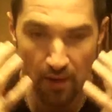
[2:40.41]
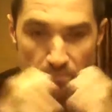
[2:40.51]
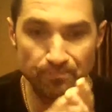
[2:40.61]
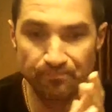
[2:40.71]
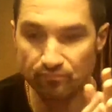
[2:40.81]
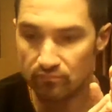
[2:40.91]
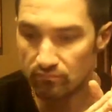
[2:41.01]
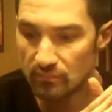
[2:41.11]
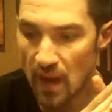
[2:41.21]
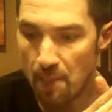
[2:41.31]
a,
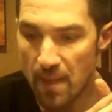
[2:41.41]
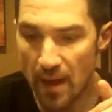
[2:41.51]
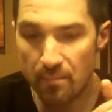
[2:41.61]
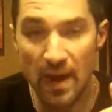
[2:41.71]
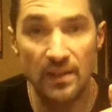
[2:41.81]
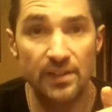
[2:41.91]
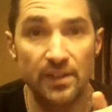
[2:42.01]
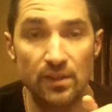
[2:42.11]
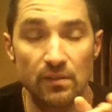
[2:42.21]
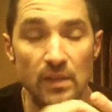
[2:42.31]
a back palate
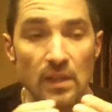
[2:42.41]
here.